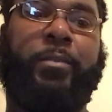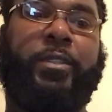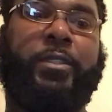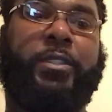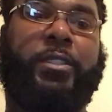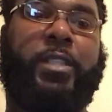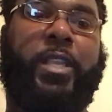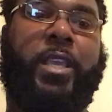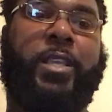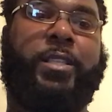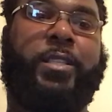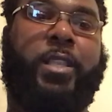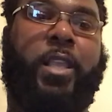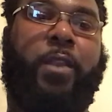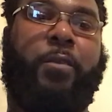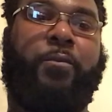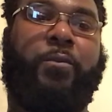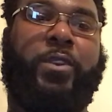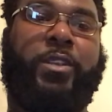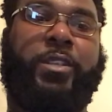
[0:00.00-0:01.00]
states
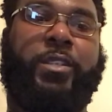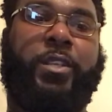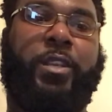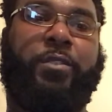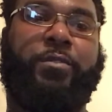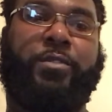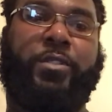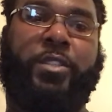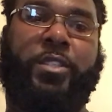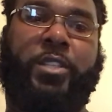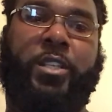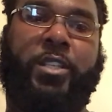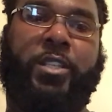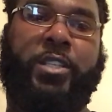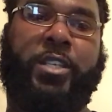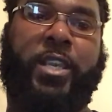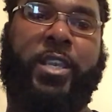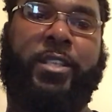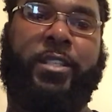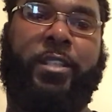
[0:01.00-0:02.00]
that research
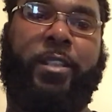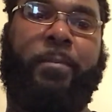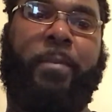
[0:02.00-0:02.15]
suggests the